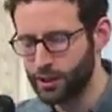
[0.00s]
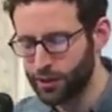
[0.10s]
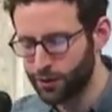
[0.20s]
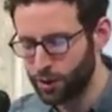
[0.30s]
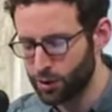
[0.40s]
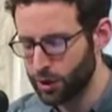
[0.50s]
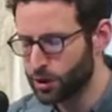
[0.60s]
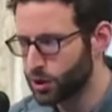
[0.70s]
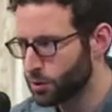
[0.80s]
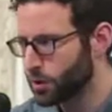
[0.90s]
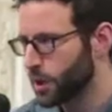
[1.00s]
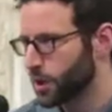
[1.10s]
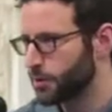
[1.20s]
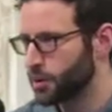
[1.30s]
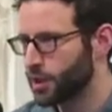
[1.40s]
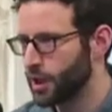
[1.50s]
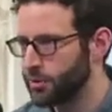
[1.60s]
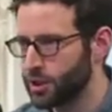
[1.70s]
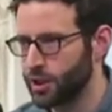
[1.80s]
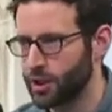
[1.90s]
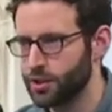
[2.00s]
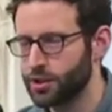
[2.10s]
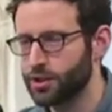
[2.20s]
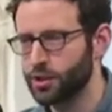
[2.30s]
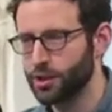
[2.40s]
even though they don't talk about climate change,